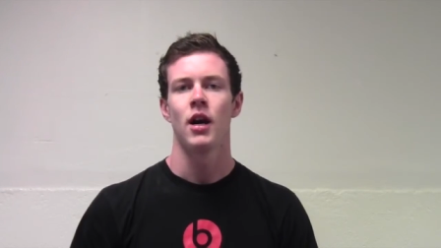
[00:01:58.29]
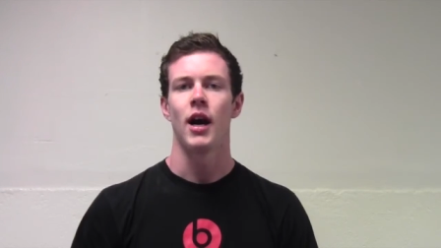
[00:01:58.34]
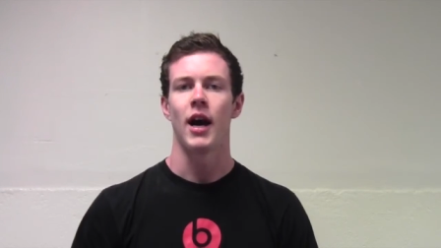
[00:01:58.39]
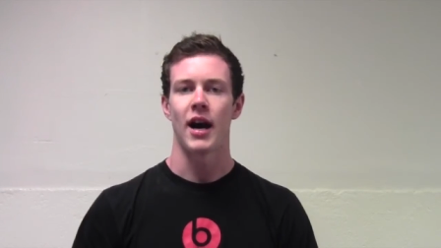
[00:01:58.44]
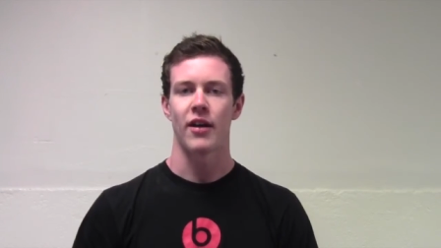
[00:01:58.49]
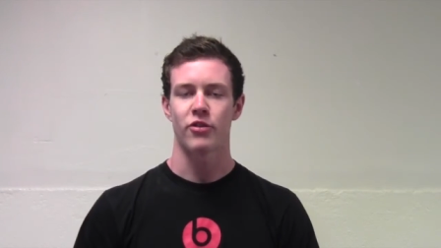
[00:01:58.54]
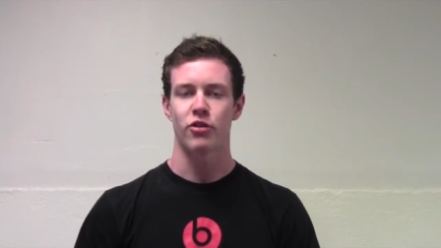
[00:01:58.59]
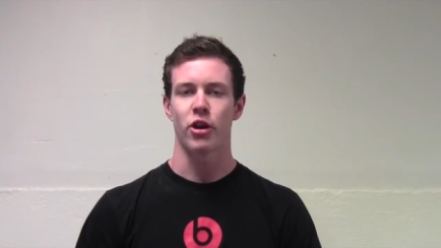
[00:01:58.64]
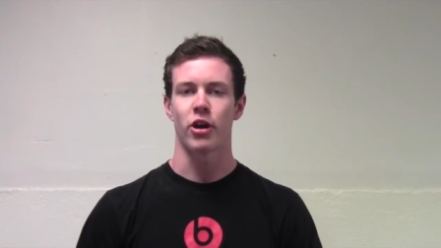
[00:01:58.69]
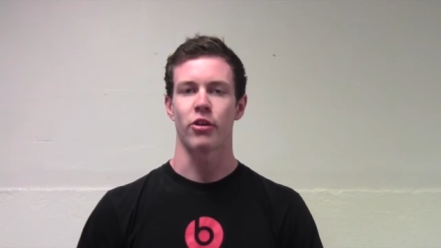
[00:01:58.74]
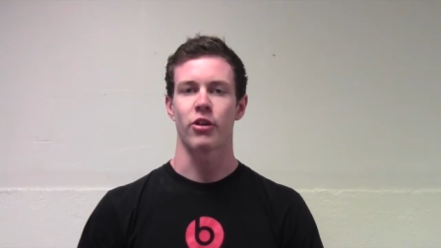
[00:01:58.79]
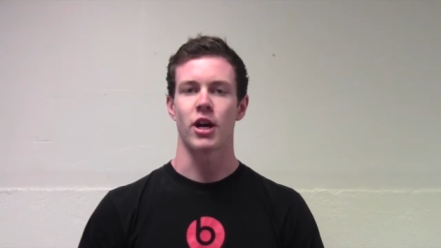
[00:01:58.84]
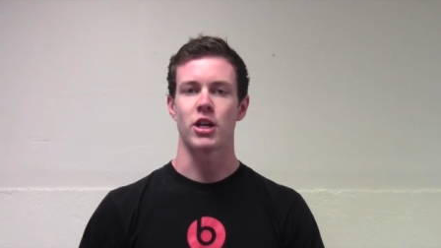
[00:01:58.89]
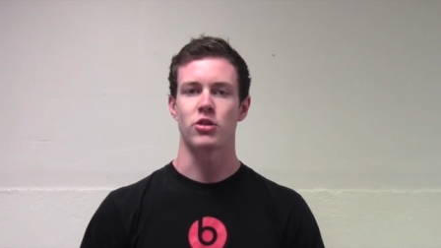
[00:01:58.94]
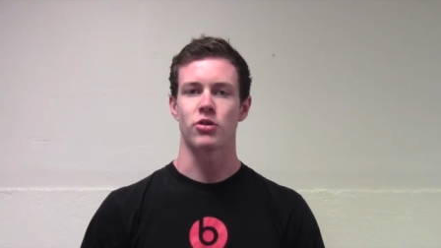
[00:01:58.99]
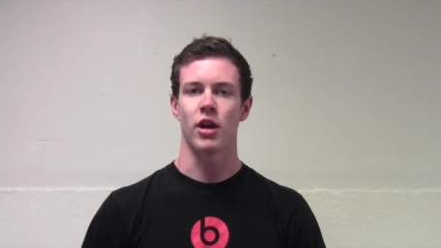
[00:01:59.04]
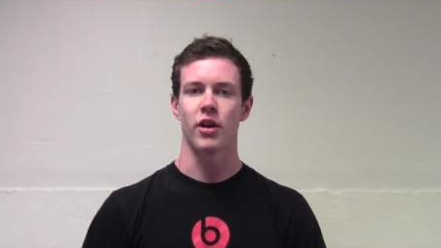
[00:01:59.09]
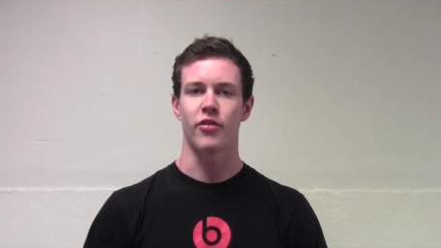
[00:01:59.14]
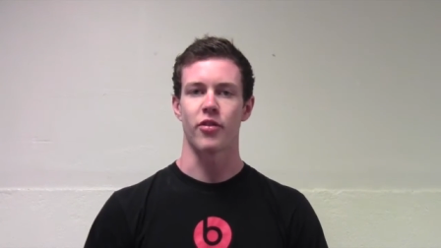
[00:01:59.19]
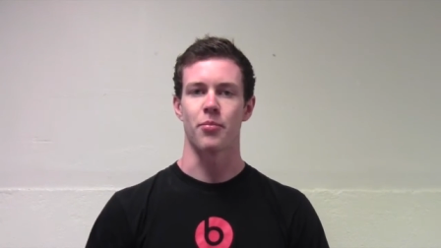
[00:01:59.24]
After I
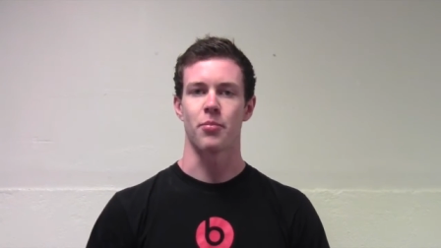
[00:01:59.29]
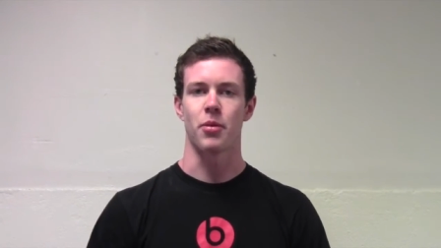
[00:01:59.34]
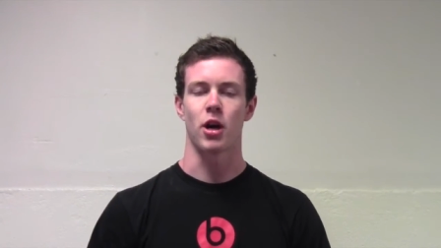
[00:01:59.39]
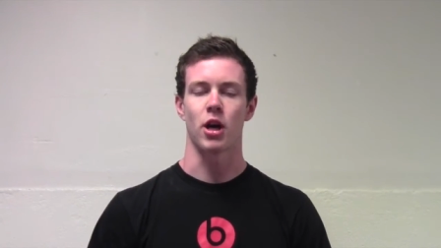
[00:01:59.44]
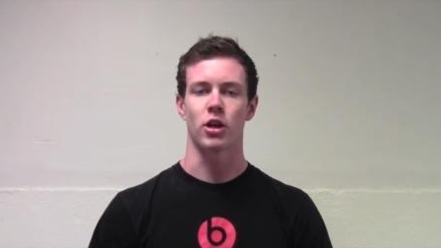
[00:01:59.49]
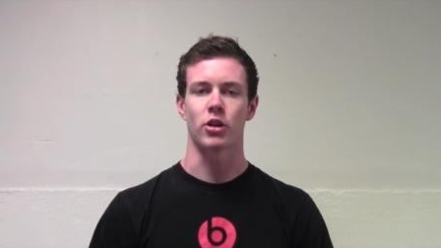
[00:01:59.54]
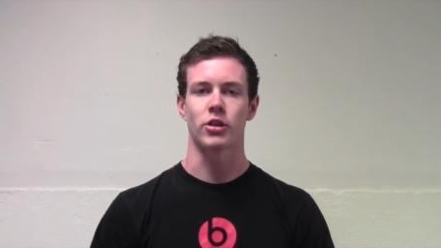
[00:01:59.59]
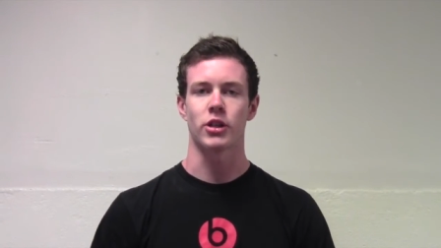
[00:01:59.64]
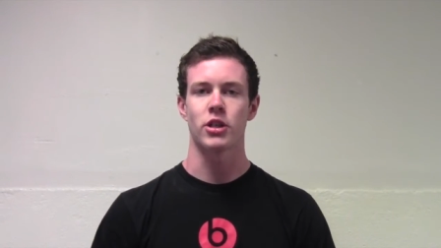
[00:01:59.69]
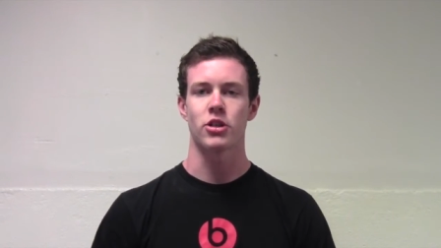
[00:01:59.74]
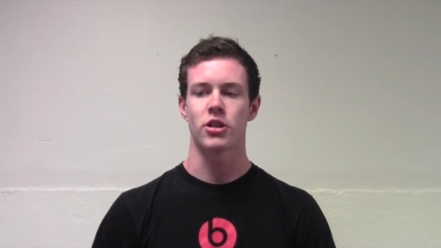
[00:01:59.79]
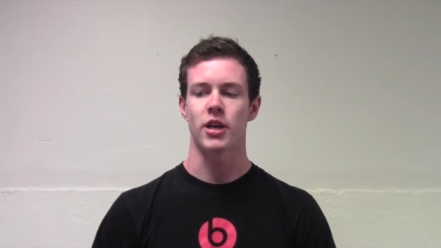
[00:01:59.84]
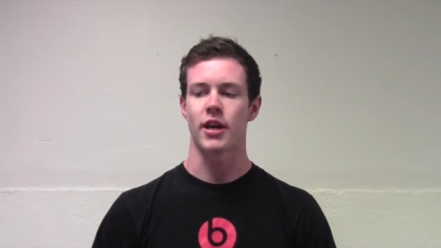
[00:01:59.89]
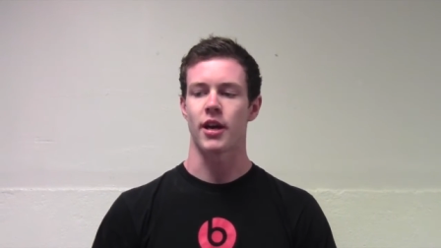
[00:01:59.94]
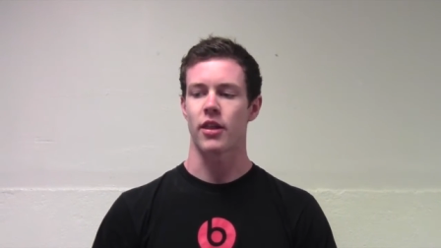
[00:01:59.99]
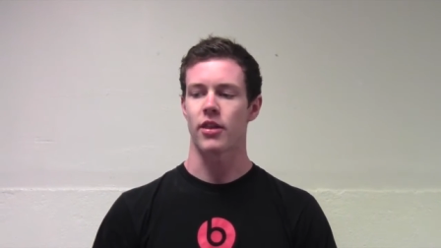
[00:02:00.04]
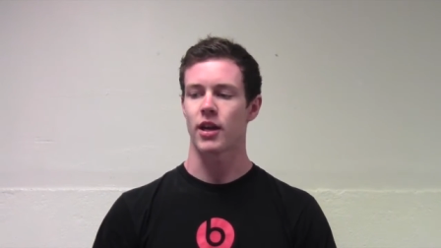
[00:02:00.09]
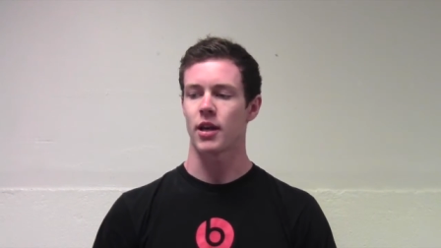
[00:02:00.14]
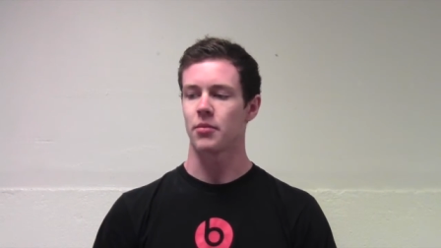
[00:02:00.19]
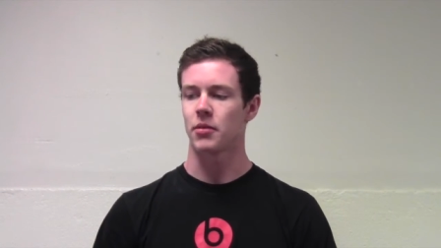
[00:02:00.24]
graduate from Park Ridge,
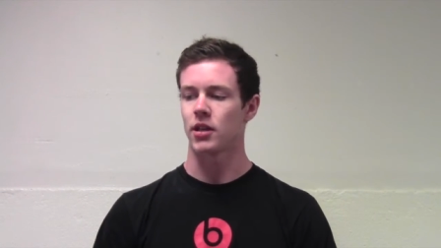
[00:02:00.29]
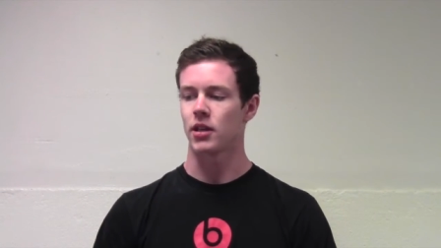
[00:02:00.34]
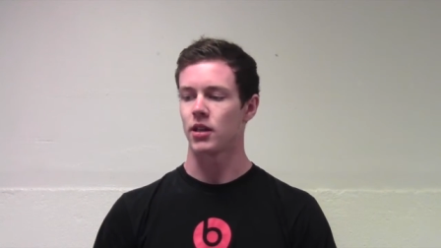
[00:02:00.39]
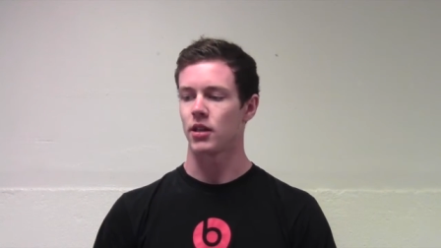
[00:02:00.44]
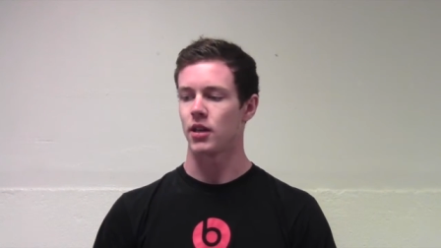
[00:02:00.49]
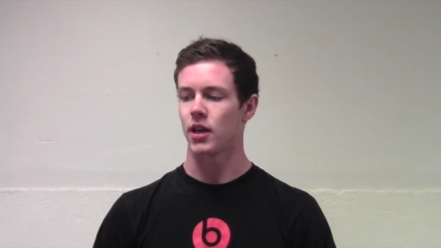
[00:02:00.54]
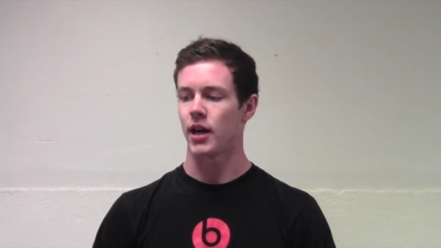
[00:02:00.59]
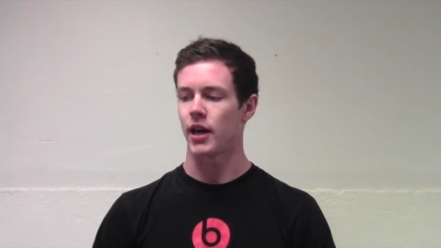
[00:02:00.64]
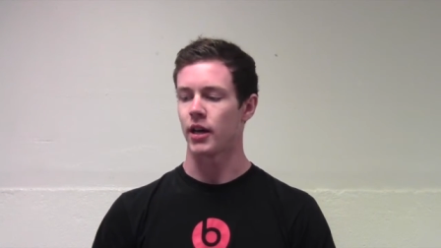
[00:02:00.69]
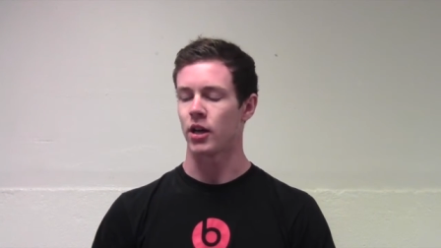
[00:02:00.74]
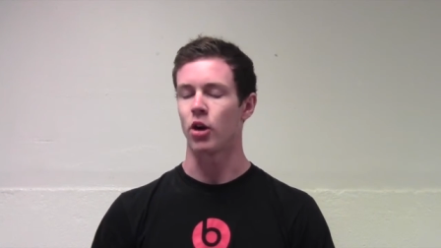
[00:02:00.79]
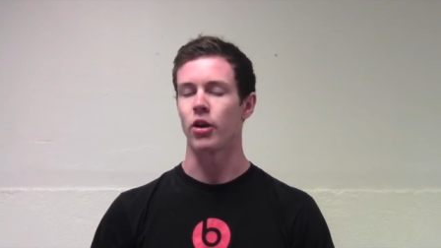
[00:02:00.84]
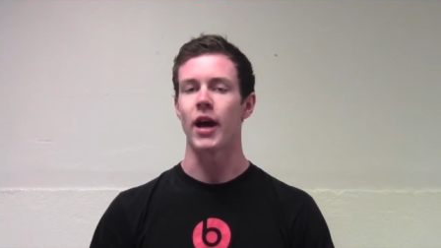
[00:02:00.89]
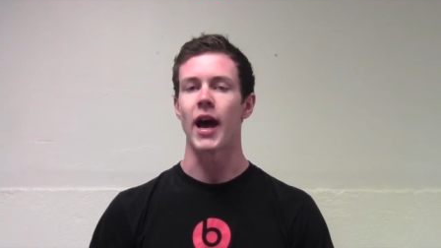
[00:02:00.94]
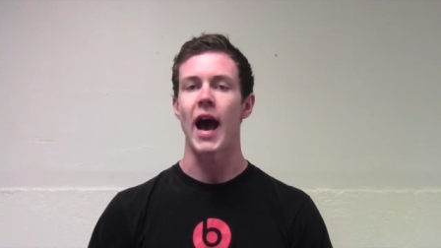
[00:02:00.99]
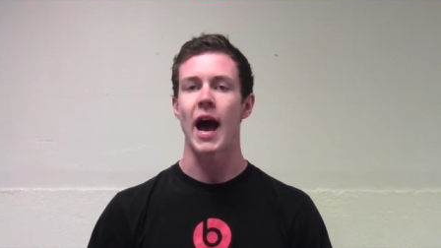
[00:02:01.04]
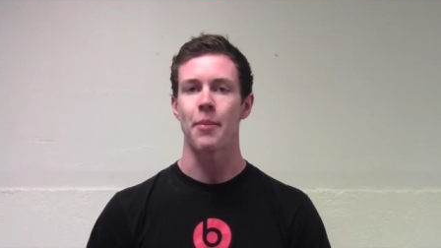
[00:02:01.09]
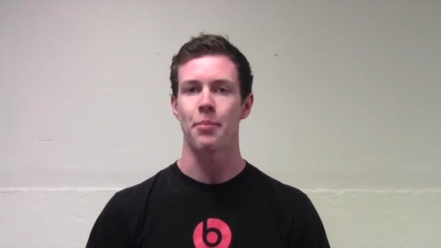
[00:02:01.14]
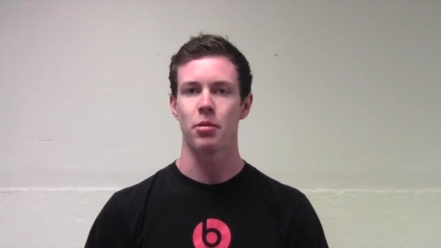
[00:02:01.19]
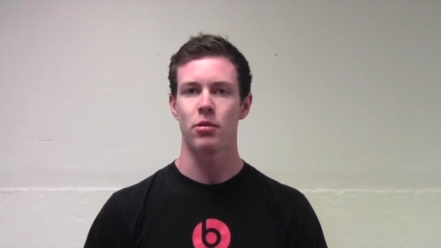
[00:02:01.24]
I think I'm going to uh, go
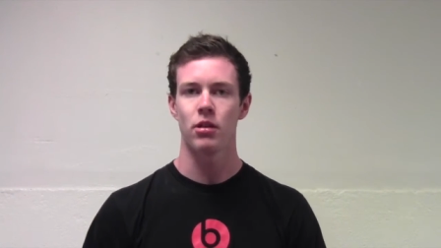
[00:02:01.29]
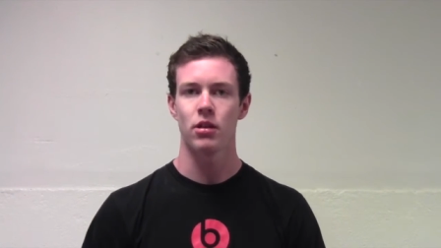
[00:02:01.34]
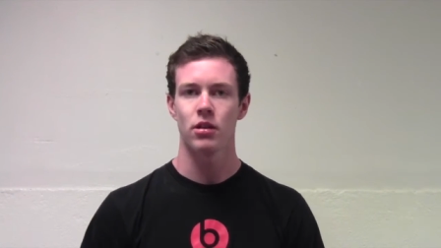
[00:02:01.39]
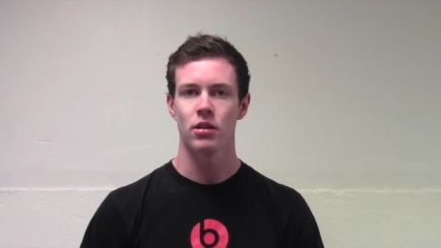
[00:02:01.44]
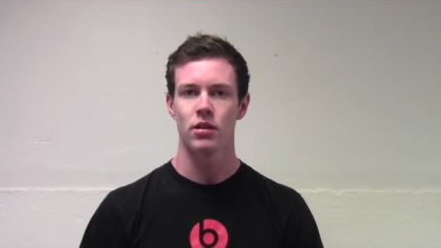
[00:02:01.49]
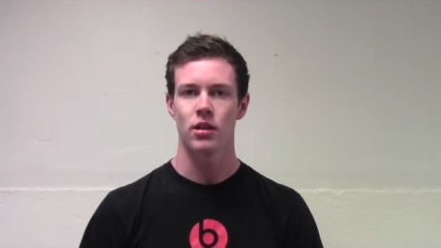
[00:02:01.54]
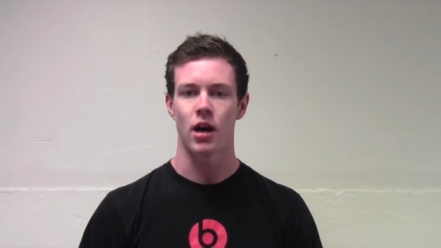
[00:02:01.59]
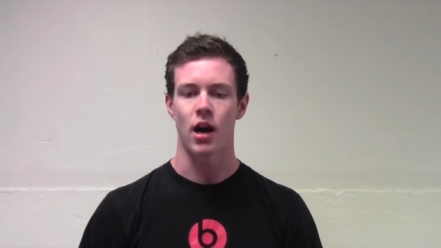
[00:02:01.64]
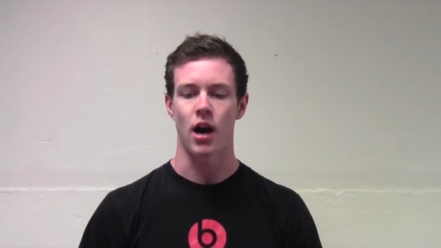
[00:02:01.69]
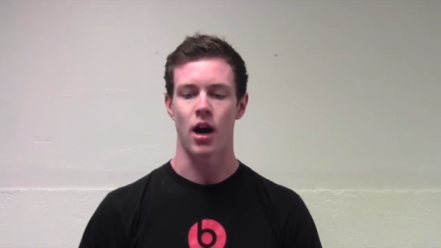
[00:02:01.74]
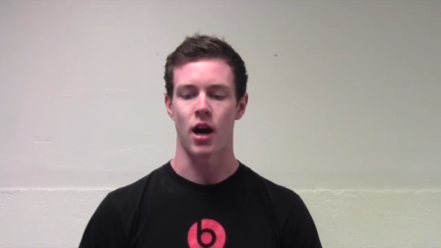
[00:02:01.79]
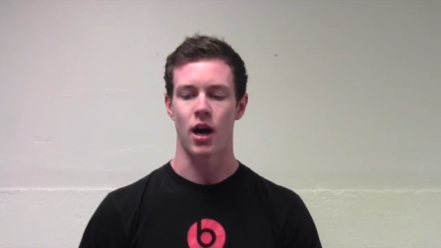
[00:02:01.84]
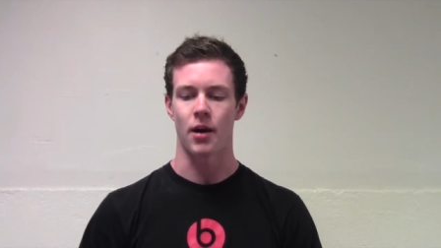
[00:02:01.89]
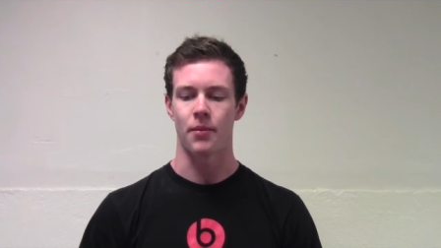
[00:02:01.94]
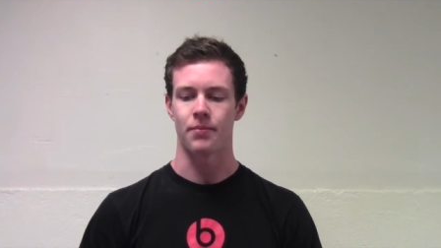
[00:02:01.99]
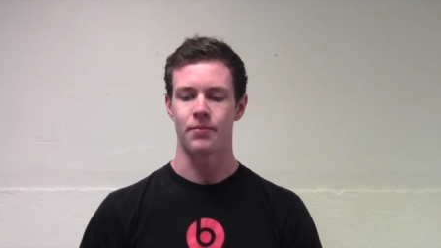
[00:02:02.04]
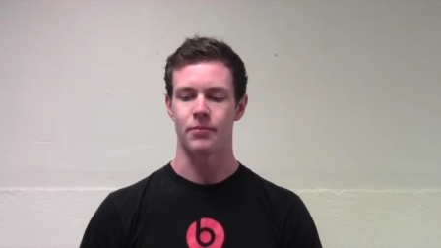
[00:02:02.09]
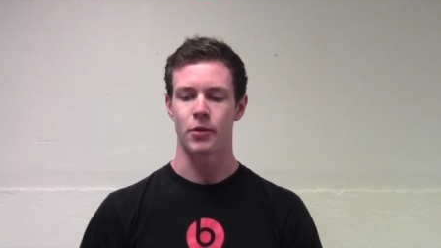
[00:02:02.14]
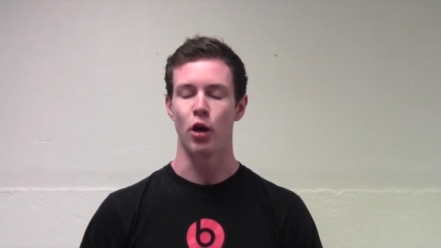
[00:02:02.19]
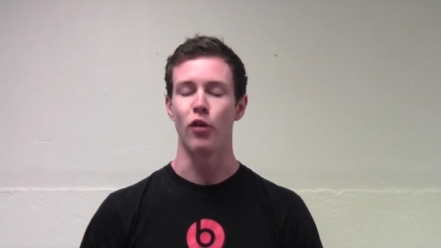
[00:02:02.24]
to Apple,
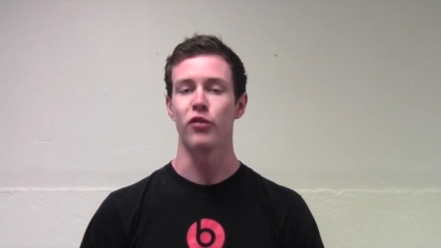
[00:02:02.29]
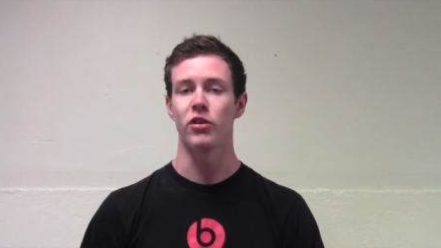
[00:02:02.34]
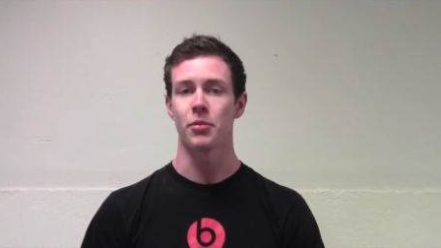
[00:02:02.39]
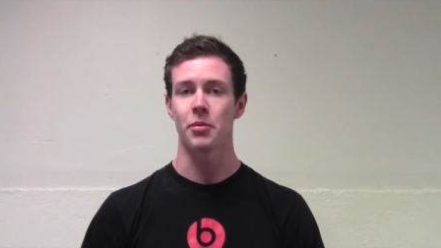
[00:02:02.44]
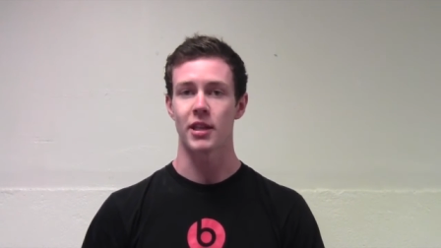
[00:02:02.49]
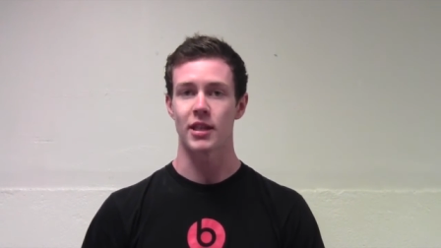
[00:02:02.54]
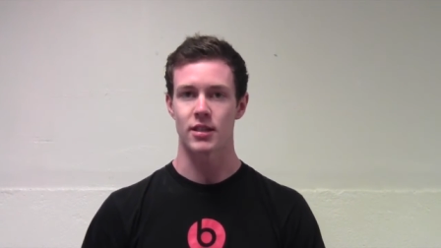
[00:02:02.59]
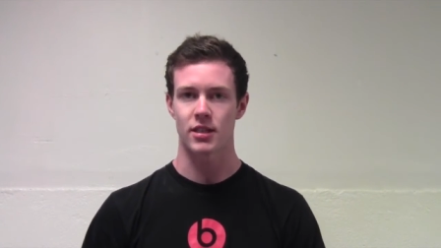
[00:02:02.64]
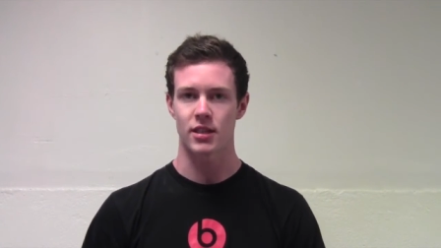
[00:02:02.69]
um, hopefully be the